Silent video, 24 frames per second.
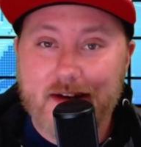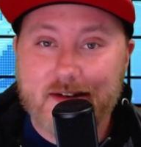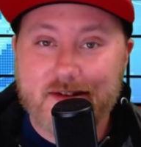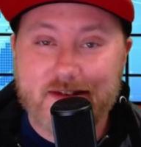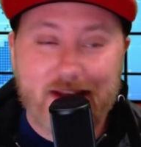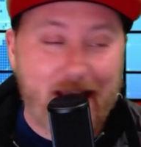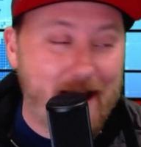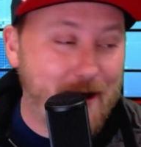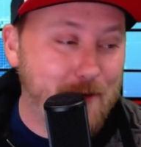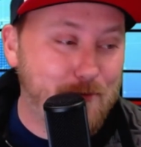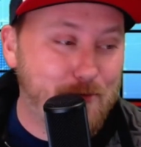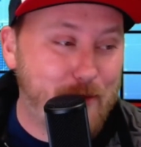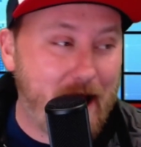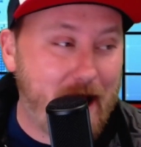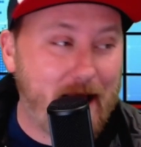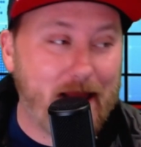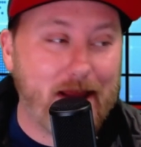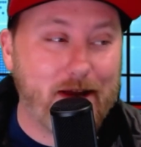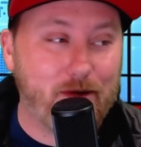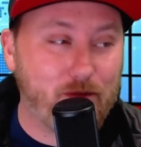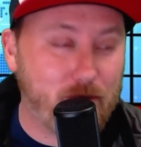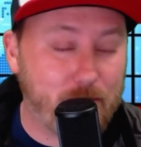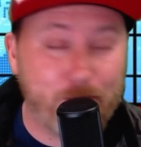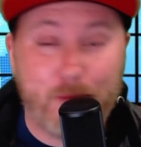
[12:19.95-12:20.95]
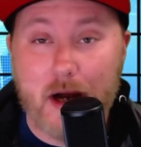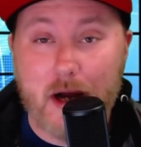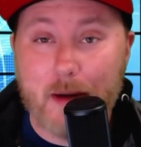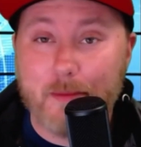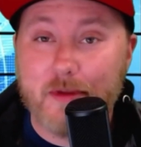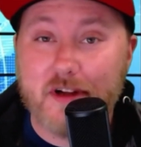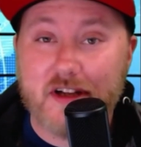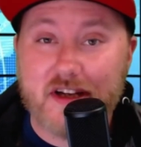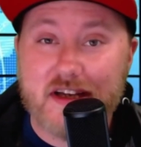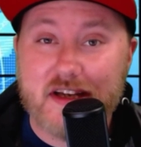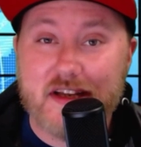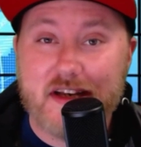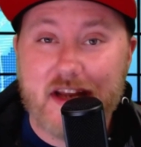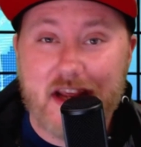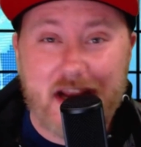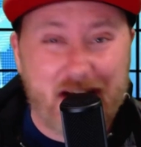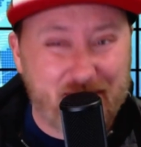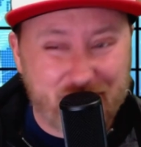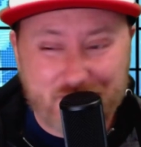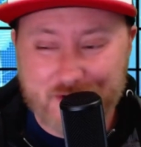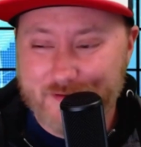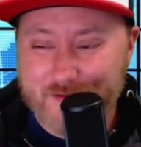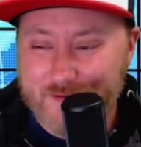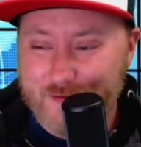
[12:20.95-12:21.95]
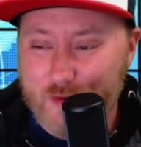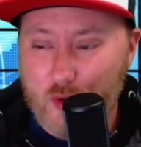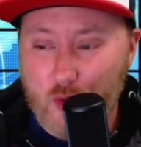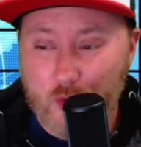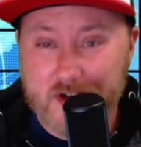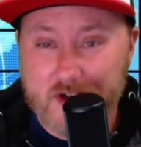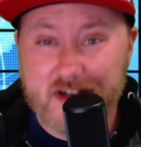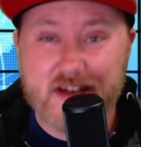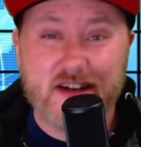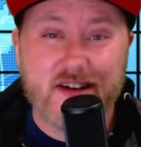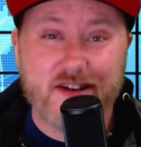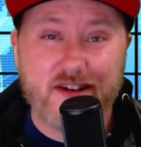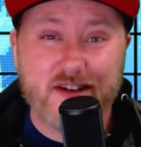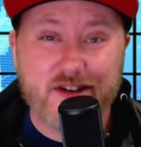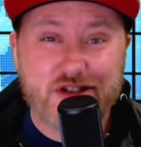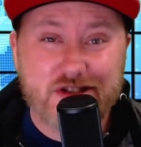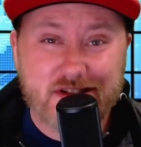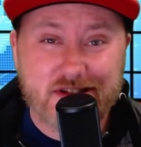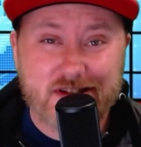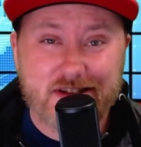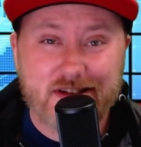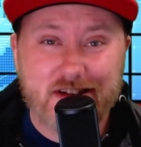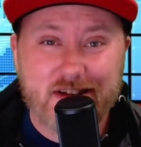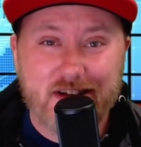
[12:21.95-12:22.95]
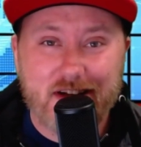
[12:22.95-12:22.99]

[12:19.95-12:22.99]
down ballot Republican every 4 years.